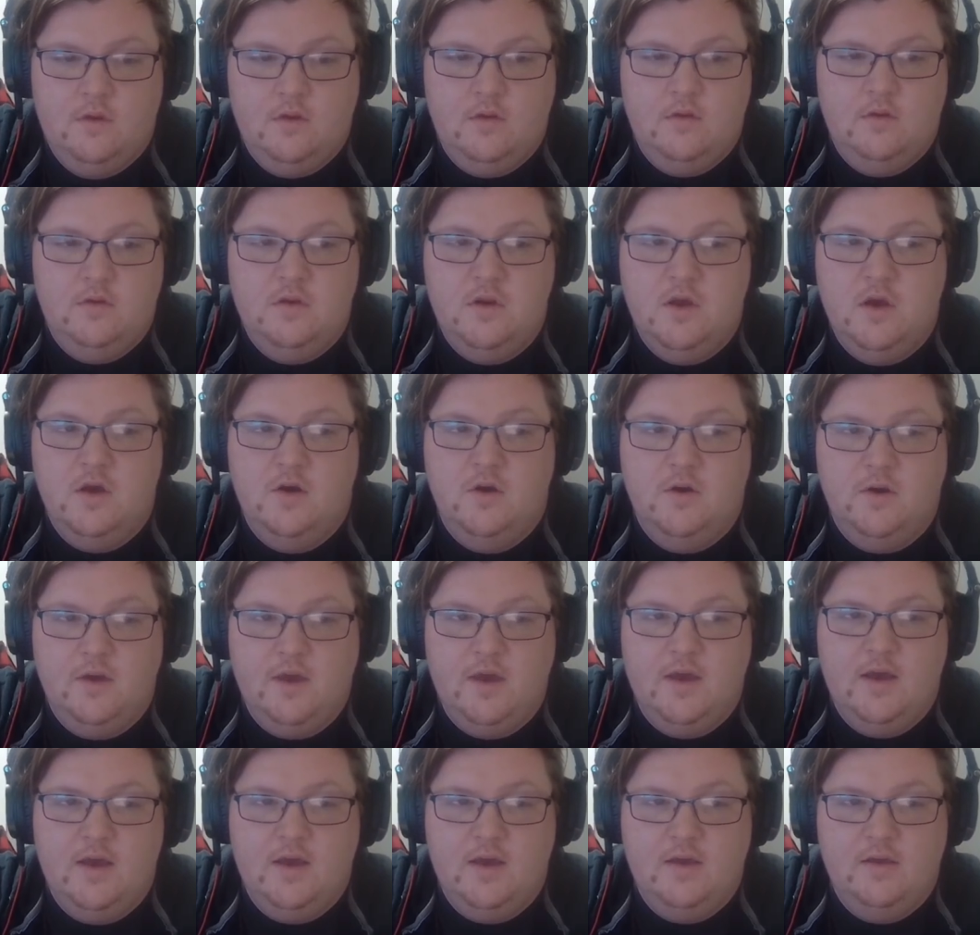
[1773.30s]
No,
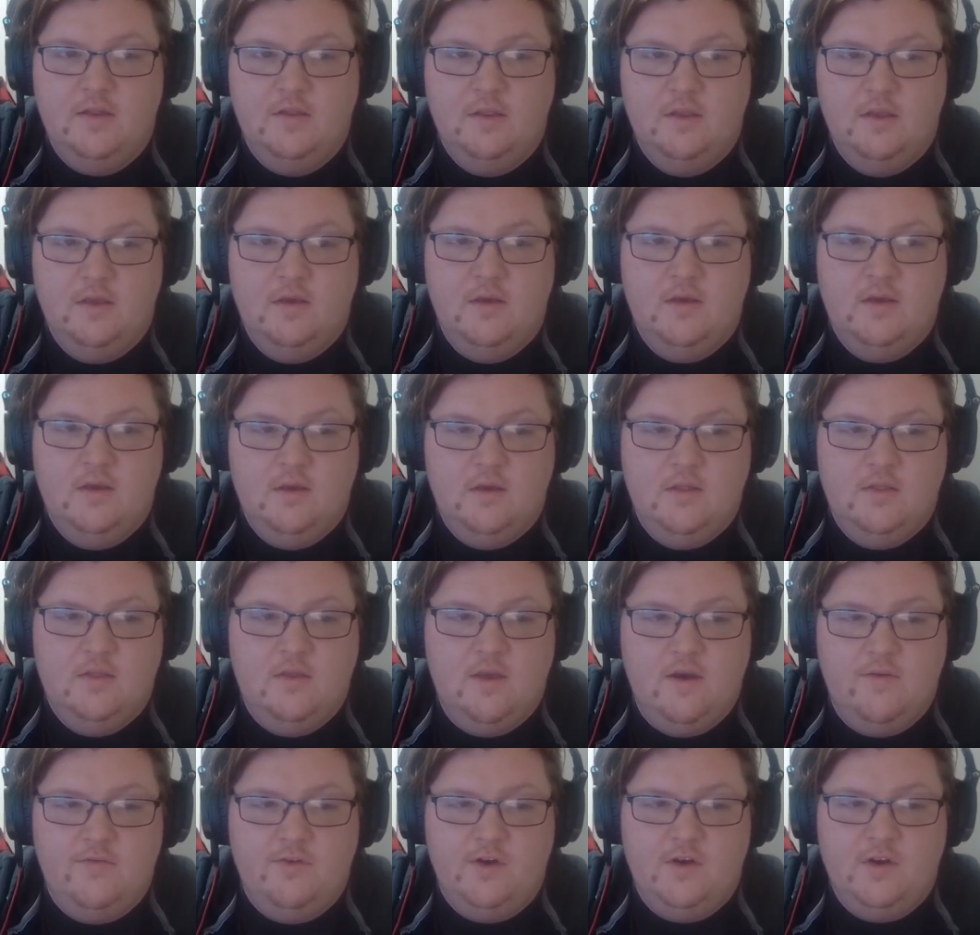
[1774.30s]
yeah.
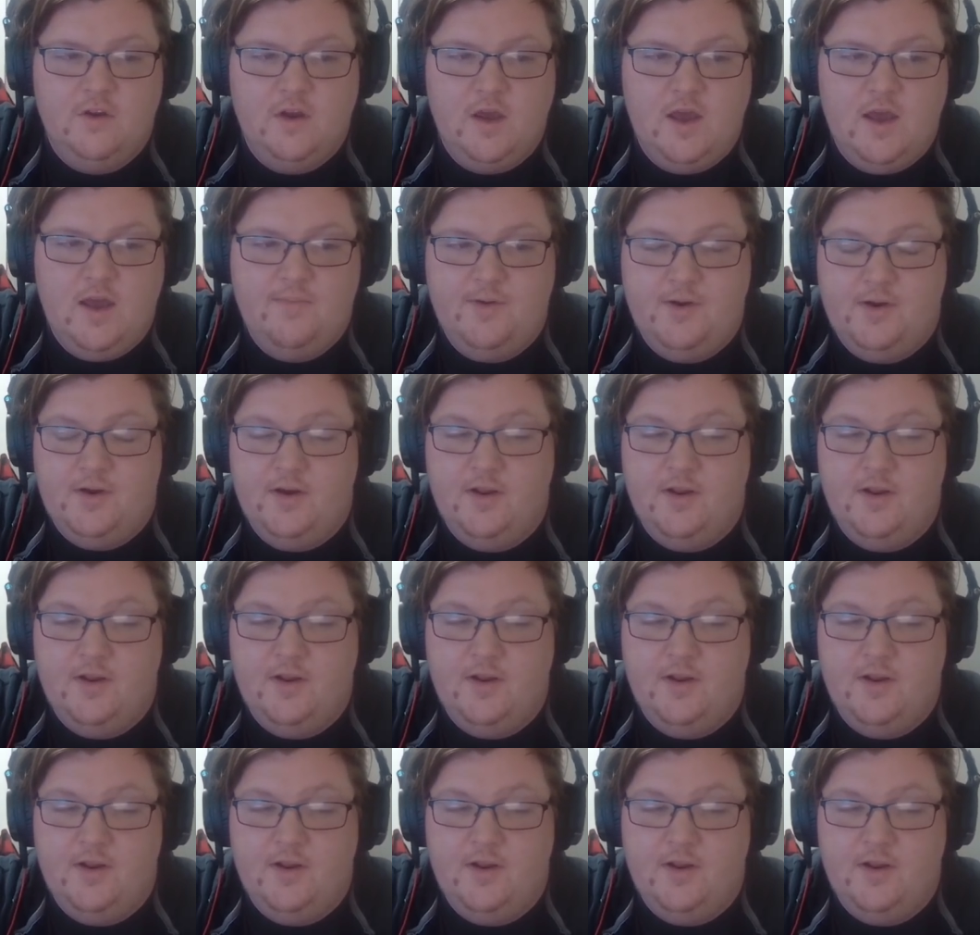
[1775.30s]
definitely could happen.